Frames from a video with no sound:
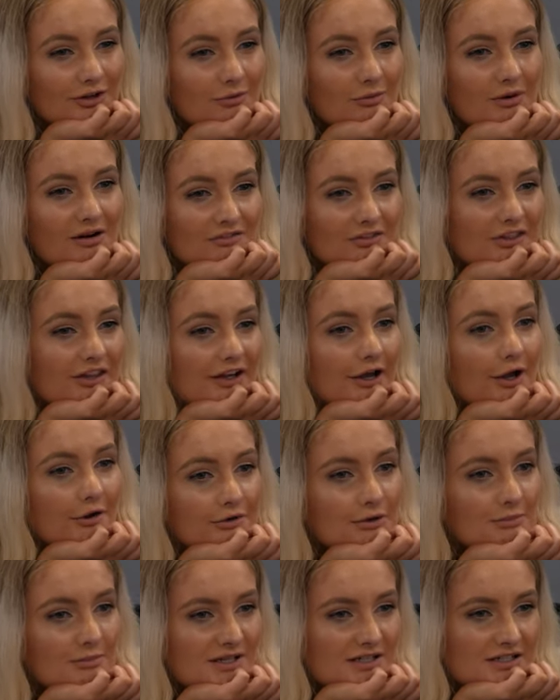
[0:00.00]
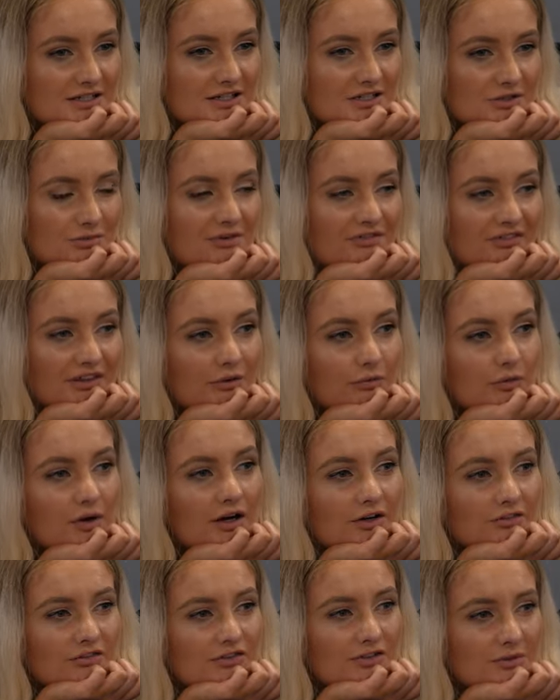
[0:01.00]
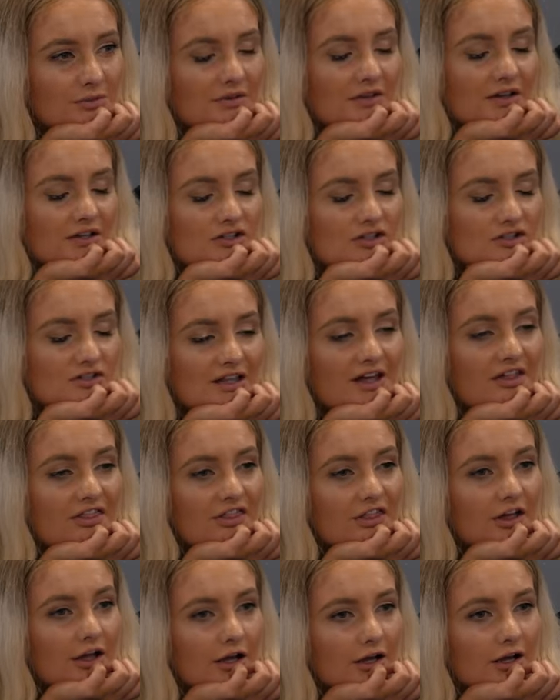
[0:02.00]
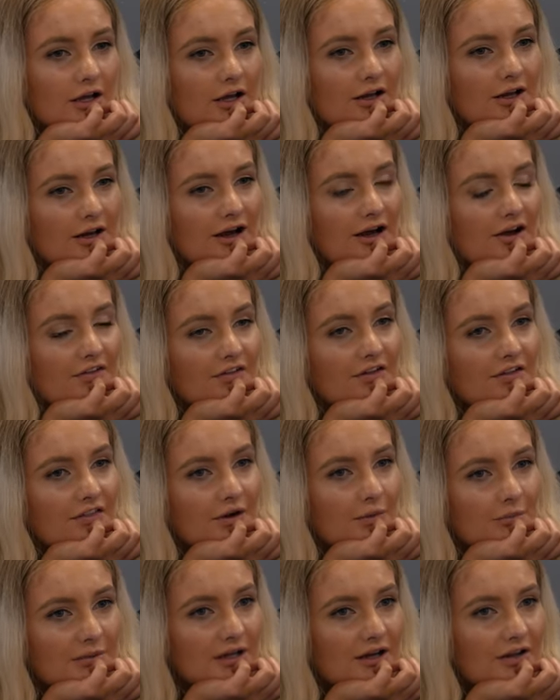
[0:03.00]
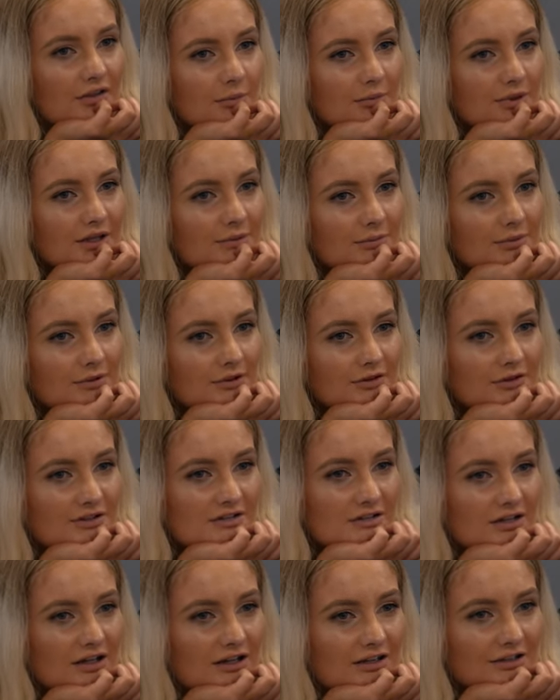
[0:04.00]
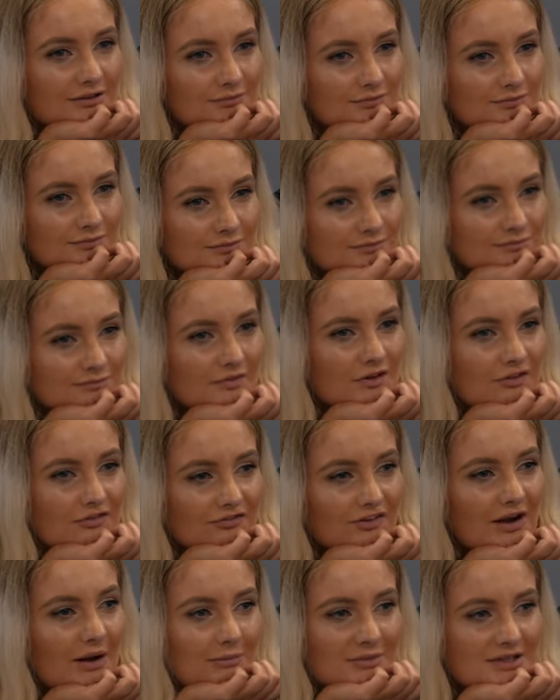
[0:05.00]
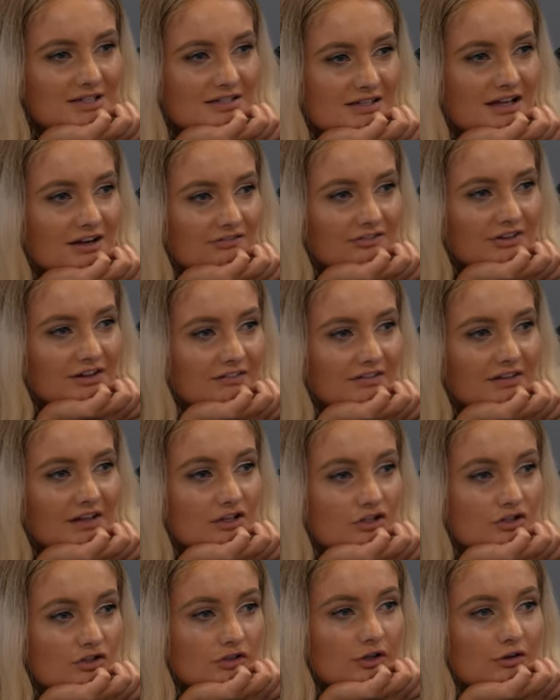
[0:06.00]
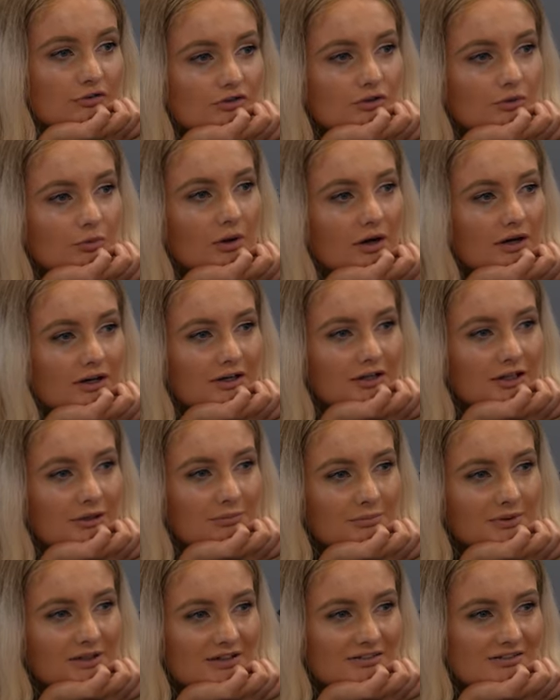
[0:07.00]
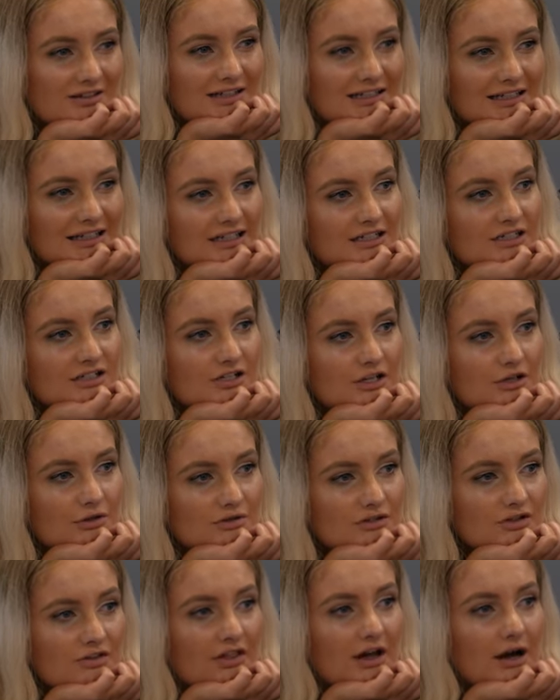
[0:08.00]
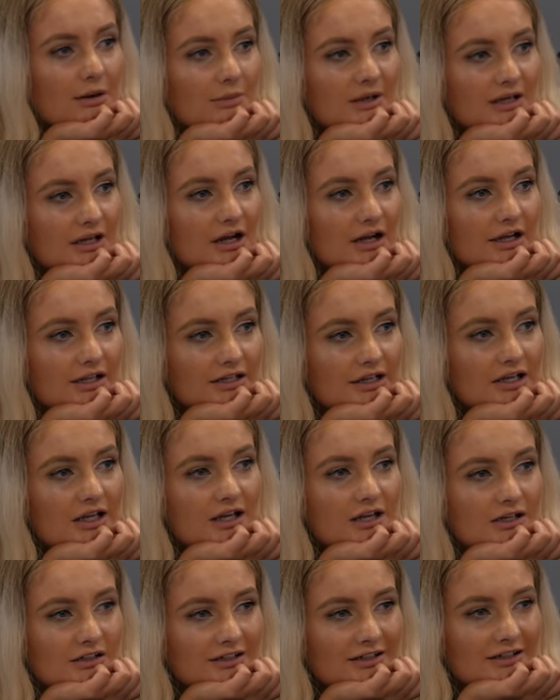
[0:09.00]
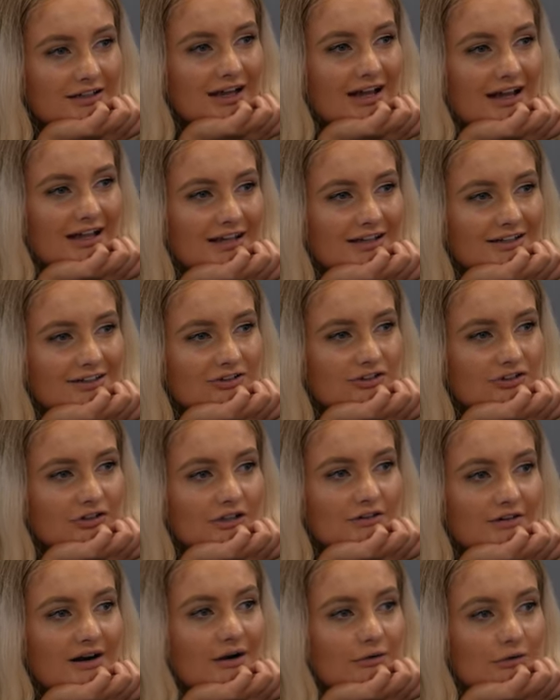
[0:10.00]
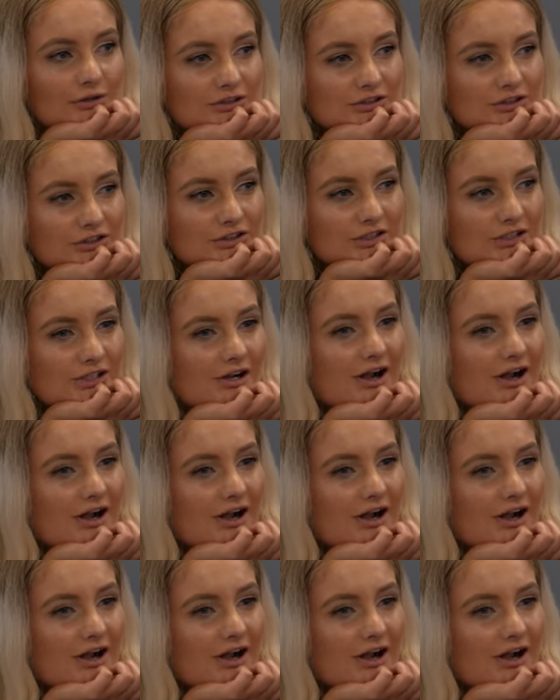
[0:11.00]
Whether they own a business, whether they work for someone, that's just their thing. And then there'll be other people who it's like, family's their thing, they just go to work because they need to. So they'll be like, get in, do your hours.